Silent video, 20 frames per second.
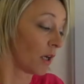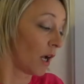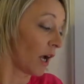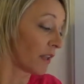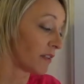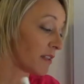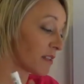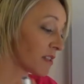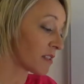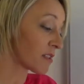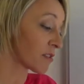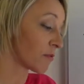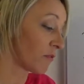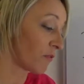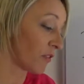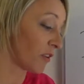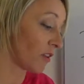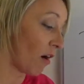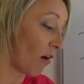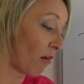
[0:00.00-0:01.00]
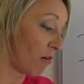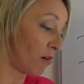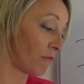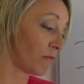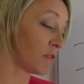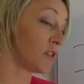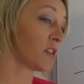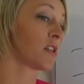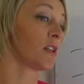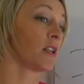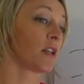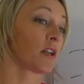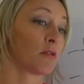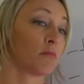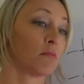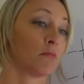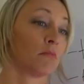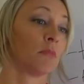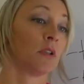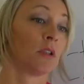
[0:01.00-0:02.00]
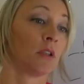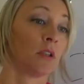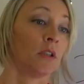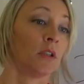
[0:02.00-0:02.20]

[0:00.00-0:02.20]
And this is something that I've recently come